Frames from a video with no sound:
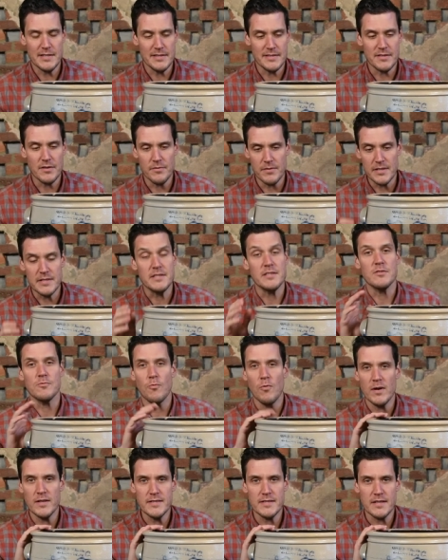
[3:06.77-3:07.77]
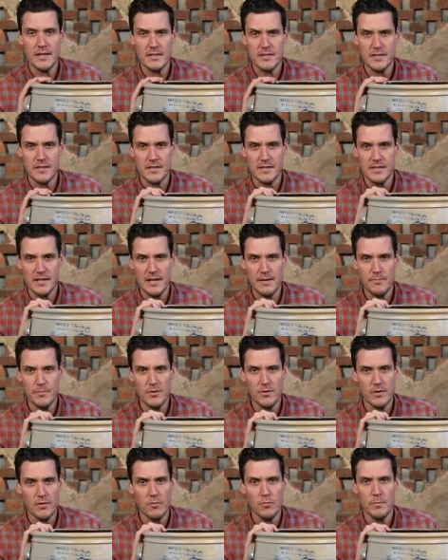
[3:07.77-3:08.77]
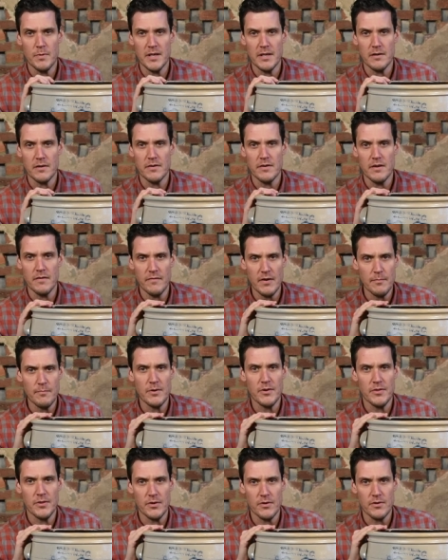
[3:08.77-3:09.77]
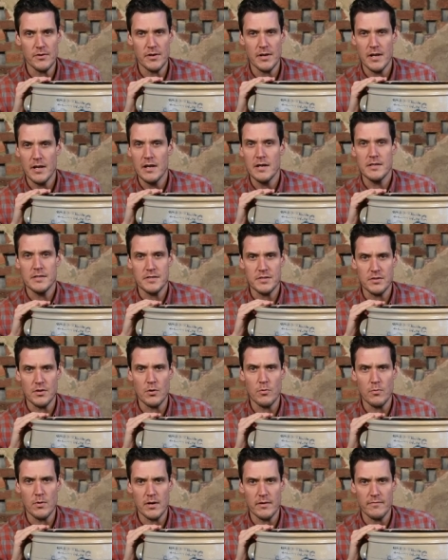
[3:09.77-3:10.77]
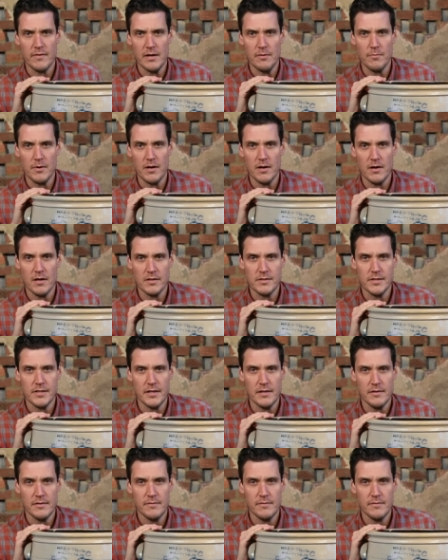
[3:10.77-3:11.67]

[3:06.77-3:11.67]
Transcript: And so this is one such example. It will be in our November 3rd stoneware and redware auction.